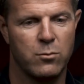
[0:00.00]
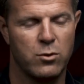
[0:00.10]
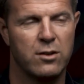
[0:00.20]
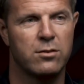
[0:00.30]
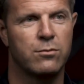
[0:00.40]

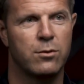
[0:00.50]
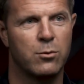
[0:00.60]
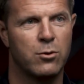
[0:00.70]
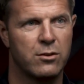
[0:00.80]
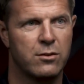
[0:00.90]
reaction
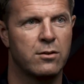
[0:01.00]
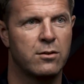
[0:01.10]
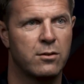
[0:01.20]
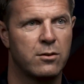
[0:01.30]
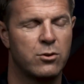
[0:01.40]
from
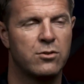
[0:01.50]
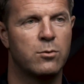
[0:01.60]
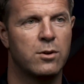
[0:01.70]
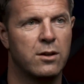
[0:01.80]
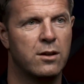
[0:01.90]

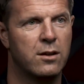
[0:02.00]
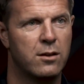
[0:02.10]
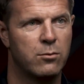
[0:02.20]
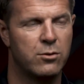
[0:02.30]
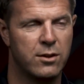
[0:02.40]
Christian when
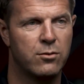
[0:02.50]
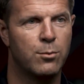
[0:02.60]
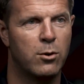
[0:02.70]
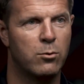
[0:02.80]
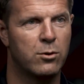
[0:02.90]
he
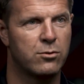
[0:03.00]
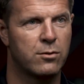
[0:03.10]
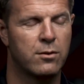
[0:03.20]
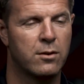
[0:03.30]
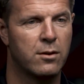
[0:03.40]
received the ball
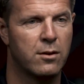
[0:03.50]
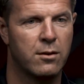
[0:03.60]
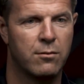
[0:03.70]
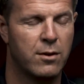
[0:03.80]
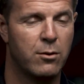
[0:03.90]
was
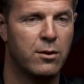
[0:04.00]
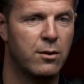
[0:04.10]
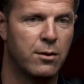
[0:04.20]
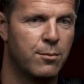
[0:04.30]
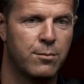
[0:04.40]

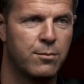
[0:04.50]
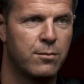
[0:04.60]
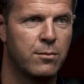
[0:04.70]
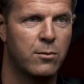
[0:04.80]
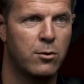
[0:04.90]
very
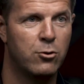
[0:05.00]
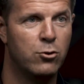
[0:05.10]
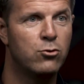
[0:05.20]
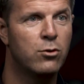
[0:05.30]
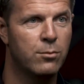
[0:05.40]

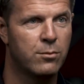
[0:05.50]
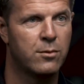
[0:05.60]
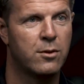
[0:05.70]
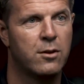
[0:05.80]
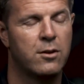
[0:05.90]
unusual.
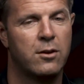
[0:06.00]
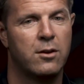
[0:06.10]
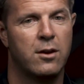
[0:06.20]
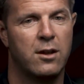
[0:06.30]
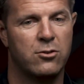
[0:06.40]

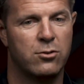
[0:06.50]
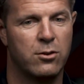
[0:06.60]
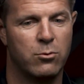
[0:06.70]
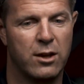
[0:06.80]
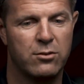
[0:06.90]
And I
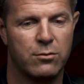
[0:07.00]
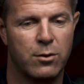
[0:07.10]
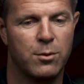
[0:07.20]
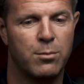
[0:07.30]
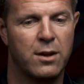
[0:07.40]
saw the
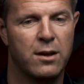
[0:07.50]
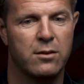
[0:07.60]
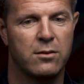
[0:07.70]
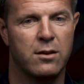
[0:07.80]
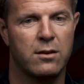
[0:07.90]
reaction from the
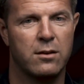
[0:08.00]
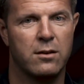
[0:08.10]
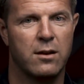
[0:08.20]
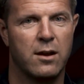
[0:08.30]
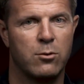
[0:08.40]
players,
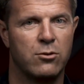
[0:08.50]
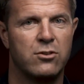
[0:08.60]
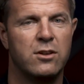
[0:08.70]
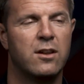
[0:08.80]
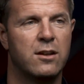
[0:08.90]
and I
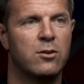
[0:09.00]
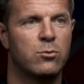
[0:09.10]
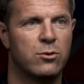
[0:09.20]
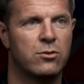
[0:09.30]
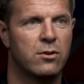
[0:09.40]
could see that
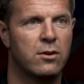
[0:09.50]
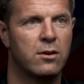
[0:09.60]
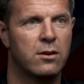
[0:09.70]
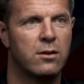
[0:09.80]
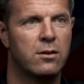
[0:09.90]
this was
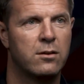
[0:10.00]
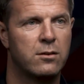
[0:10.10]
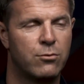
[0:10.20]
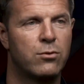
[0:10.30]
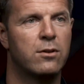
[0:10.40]

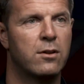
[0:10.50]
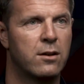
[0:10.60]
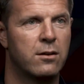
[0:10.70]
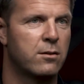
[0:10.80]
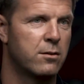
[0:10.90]

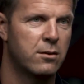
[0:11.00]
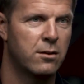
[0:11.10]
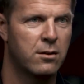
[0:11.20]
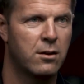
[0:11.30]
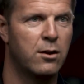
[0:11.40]
different than
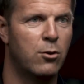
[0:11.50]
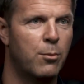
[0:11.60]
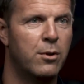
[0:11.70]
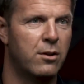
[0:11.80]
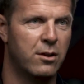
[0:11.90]
a
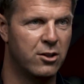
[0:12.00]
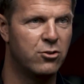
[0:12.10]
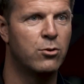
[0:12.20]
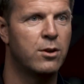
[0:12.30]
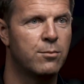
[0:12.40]
normal
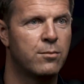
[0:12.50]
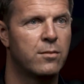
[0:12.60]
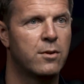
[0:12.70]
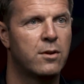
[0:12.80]
injury.